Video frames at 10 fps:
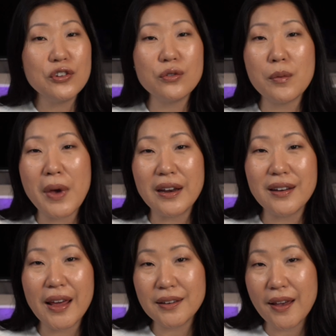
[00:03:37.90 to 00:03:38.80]
do a
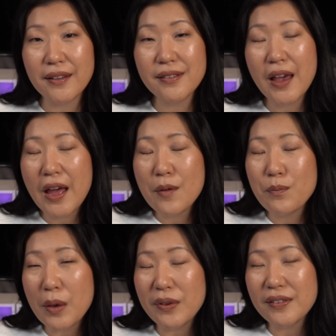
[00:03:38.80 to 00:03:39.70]
metadata test,
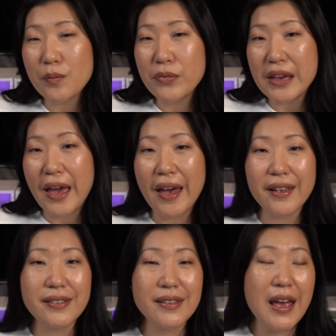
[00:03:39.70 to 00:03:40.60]
maybe something
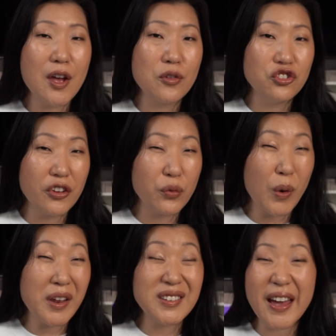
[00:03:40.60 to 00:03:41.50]
as just
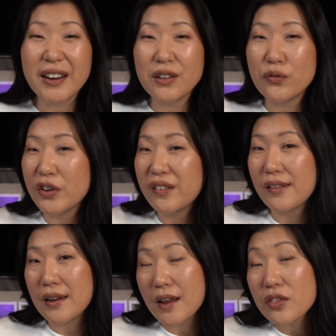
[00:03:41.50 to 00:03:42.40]
one title versus
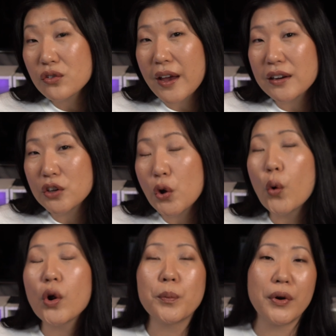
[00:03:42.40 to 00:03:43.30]
another title,
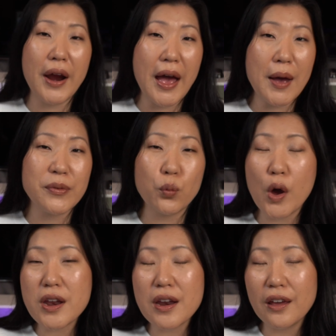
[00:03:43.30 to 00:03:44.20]
or perhaps
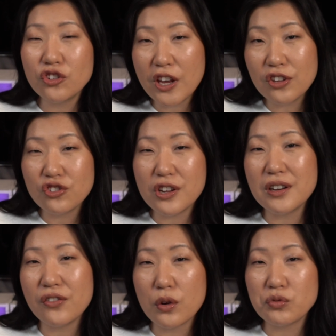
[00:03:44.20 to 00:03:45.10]
one change in
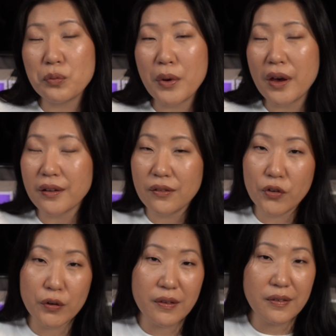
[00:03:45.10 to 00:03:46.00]
description box
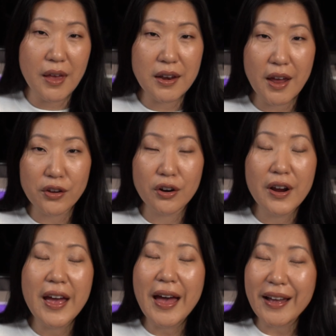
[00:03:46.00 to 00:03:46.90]
versus another.
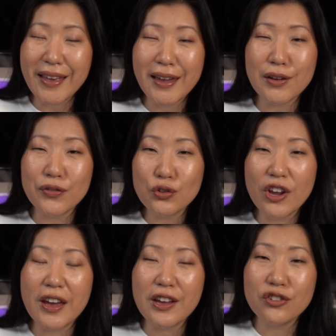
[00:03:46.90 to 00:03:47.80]
Again, if you
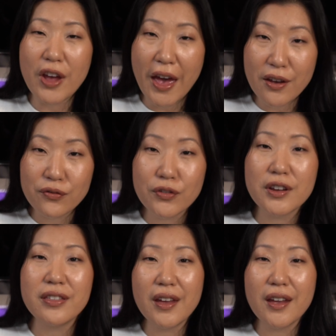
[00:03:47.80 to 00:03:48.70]
change
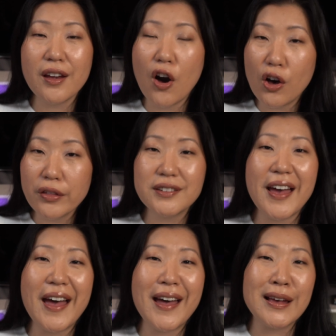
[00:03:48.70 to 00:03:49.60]
everything, all the
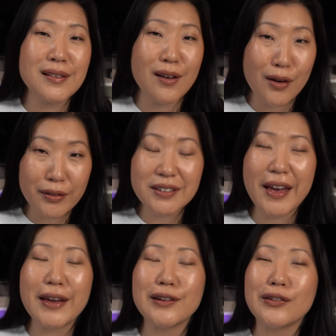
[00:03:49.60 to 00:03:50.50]
tags, all the
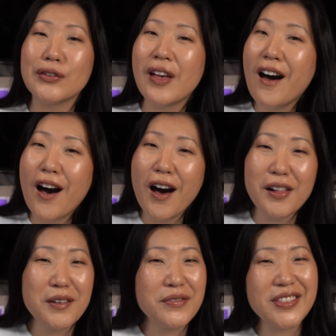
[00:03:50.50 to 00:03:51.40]
titles,
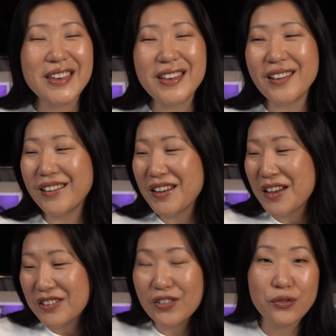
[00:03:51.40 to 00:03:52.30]
all of the
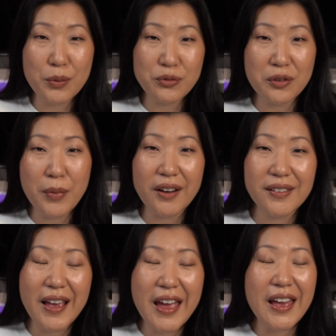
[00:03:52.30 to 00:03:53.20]
description
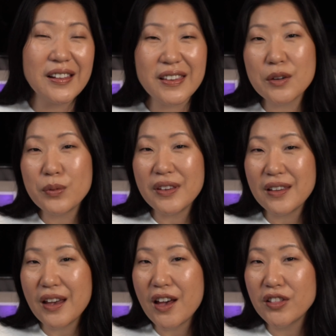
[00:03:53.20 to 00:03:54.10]
box, it's going to be
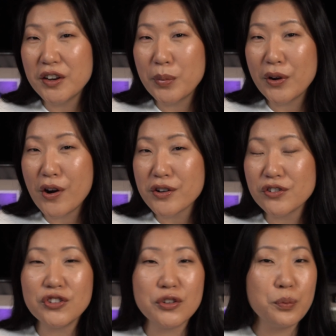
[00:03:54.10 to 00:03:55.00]
a little bit harder
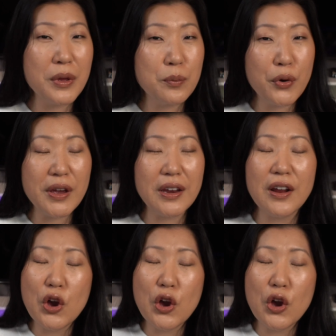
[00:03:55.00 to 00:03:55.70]
to pinpoint